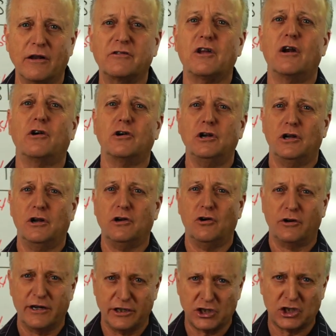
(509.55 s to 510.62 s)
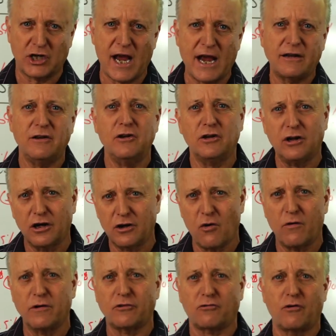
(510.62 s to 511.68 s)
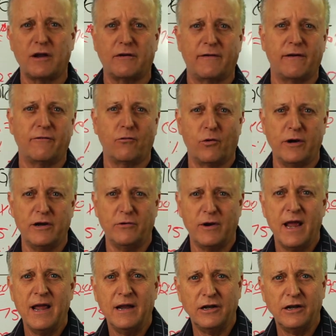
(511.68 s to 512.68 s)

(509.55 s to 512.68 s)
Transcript: It's going to, you'll get checked and you're going to go on a streak where you